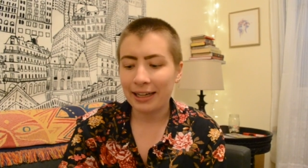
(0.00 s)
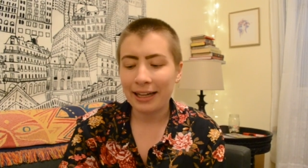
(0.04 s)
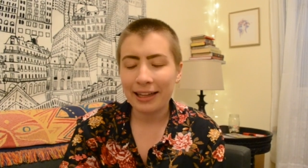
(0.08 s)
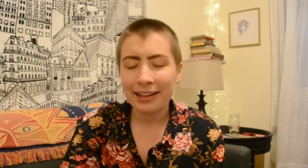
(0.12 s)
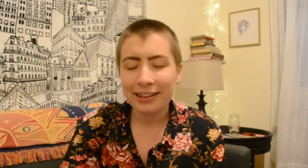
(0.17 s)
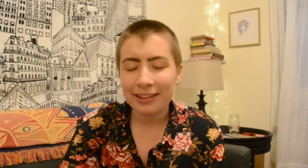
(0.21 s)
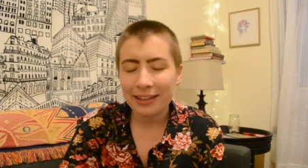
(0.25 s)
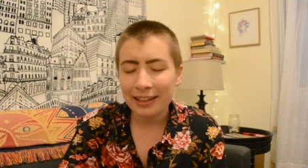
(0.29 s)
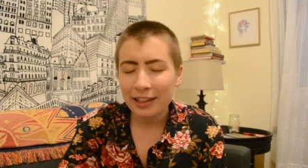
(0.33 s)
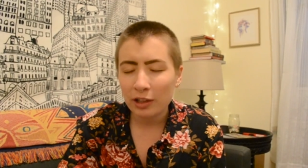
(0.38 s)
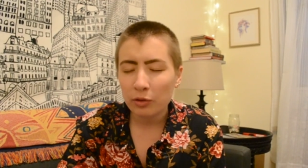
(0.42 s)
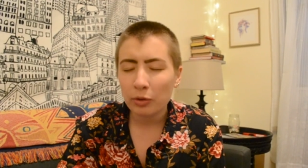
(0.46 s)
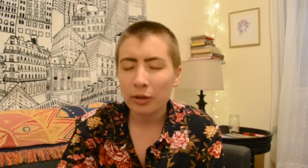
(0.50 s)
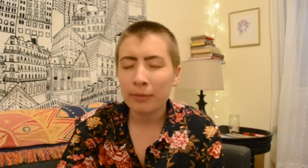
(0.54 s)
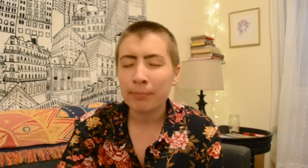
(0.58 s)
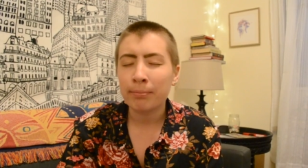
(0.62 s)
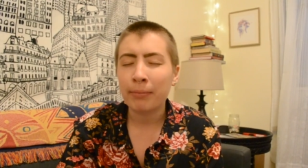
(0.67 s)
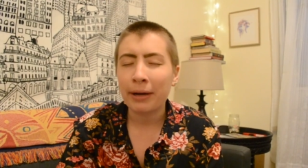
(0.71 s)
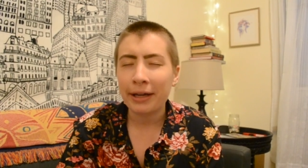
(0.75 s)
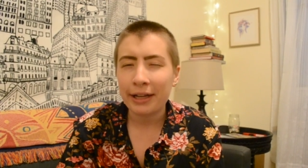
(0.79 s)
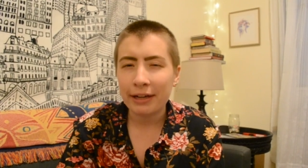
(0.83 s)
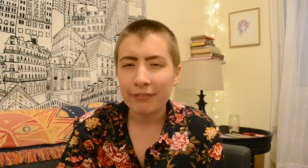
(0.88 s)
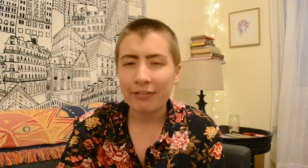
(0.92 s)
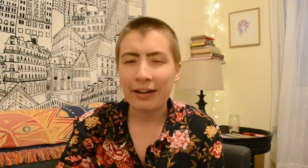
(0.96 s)
I think what
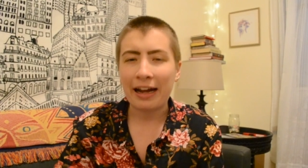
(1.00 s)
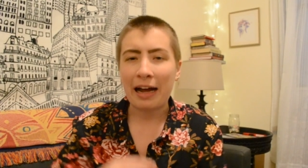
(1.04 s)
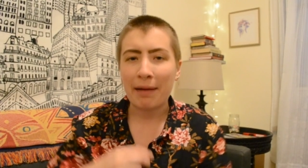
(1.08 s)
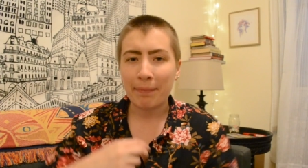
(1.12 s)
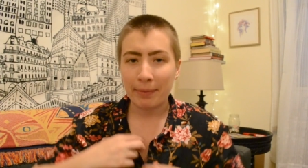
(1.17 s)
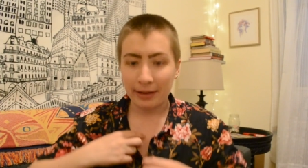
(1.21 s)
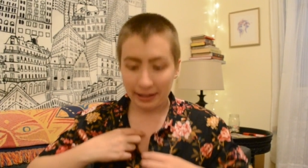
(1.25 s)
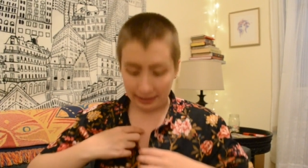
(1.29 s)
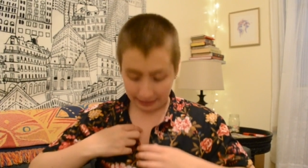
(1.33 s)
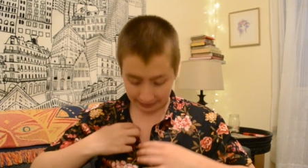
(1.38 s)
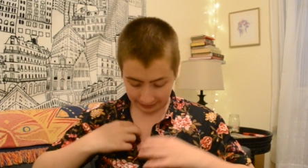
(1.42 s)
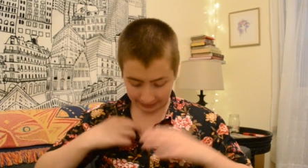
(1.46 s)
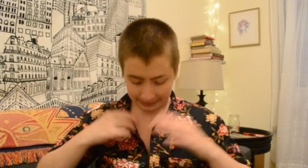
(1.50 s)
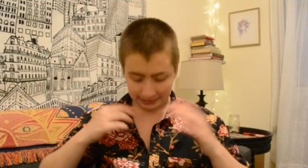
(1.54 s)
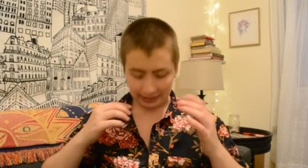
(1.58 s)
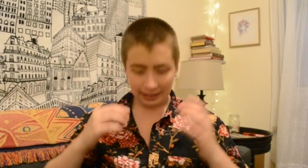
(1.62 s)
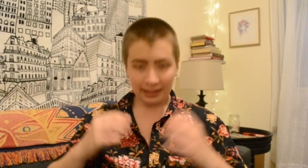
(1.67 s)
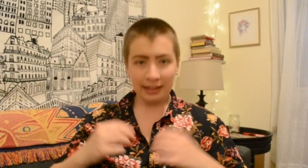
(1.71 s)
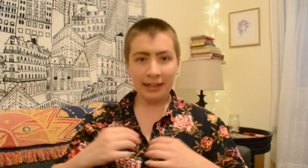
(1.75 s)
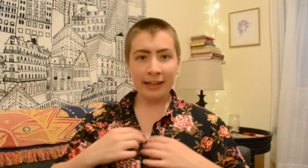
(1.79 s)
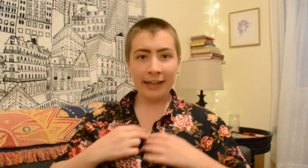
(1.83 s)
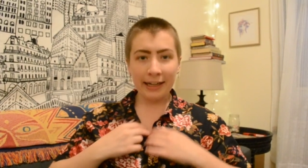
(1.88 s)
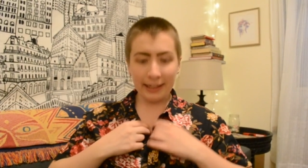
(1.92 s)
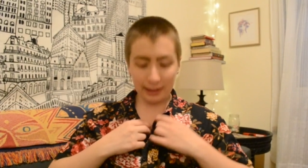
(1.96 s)
might have happened is
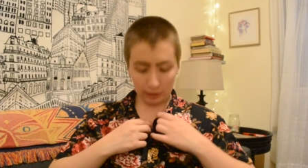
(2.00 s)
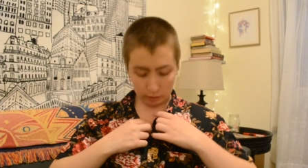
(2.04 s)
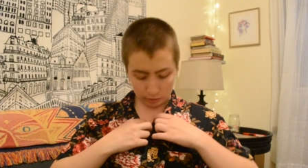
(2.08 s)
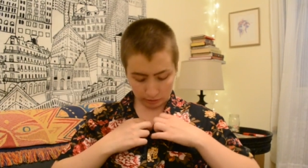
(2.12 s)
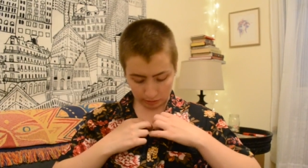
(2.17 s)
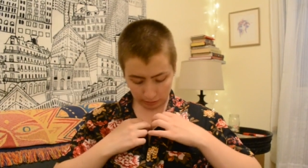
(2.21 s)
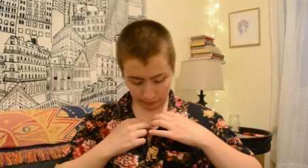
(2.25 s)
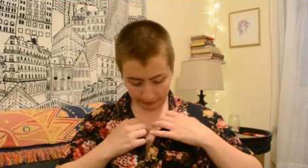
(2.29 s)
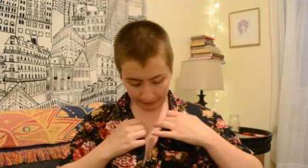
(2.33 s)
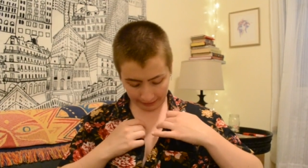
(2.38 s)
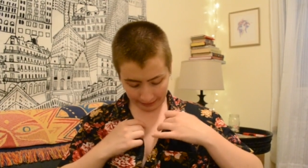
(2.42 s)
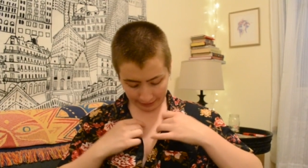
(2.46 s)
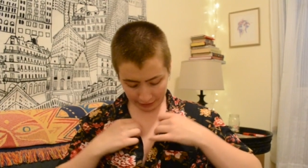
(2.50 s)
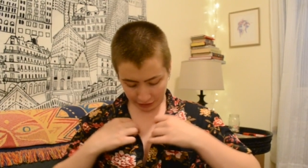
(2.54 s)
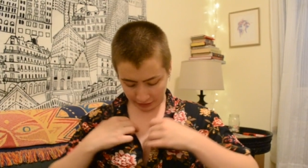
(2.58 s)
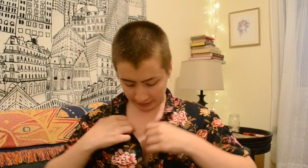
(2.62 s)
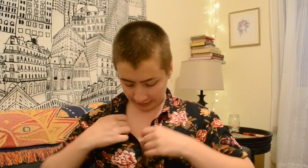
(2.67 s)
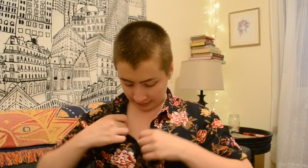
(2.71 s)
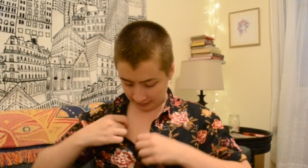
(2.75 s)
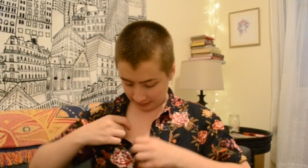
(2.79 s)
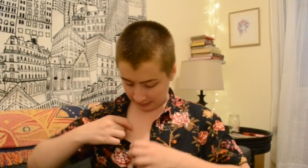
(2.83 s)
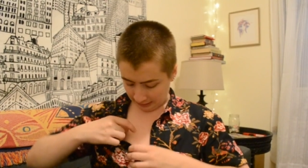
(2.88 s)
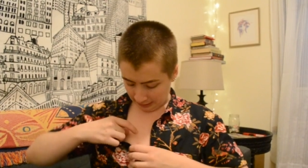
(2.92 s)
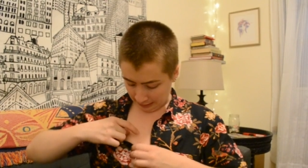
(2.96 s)
in those
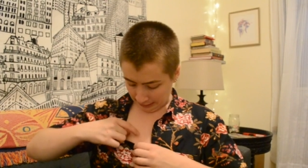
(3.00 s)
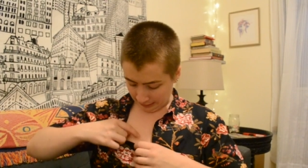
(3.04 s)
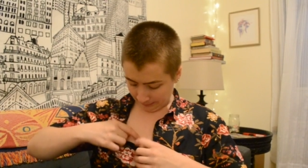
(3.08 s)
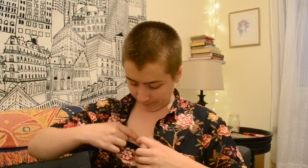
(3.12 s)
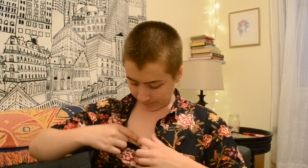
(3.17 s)
locations,